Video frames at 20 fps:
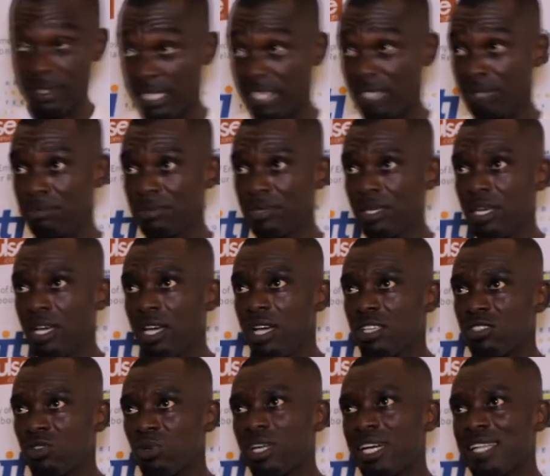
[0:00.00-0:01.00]
team
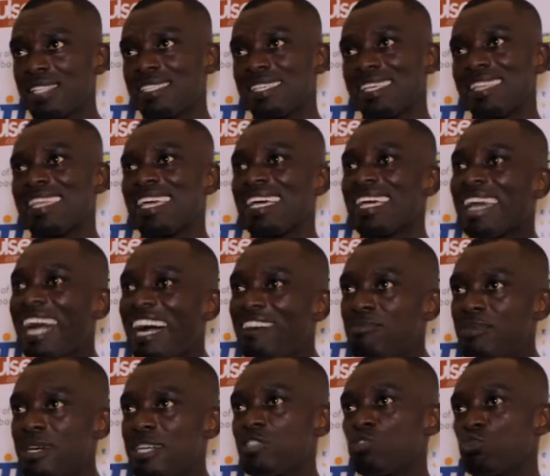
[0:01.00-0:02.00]
so that the
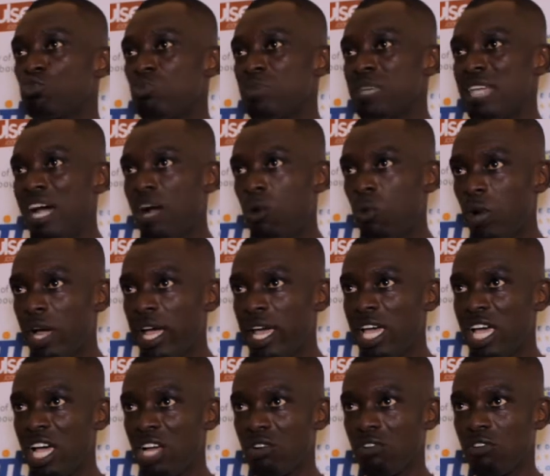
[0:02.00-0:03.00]
government will be
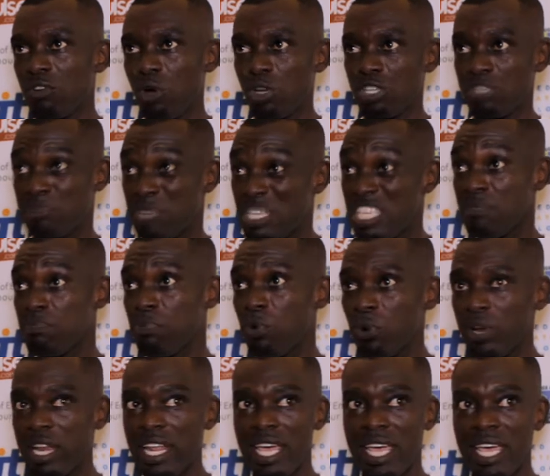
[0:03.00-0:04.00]
aware and of course
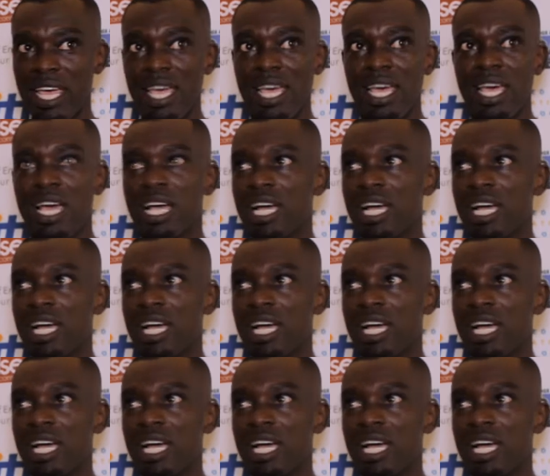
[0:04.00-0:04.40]
people there